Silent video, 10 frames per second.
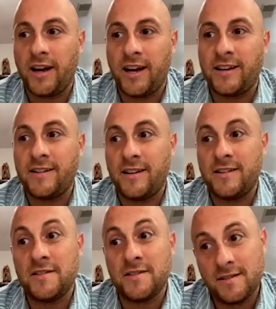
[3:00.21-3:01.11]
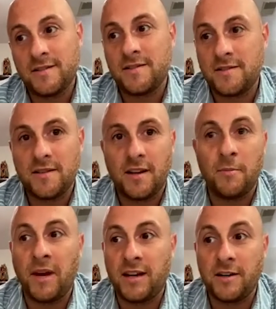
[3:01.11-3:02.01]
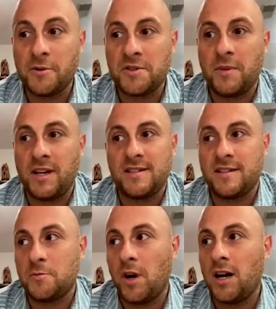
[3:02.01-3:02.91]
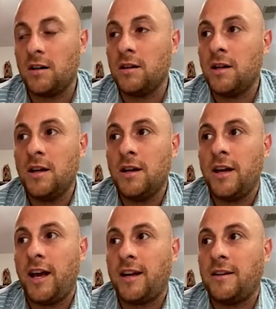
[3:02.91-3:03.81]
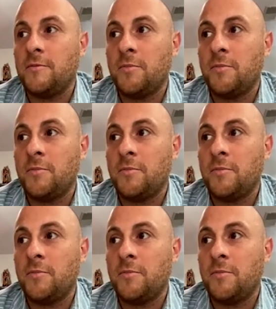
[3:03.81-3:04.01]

and Amanda was amazing as well, and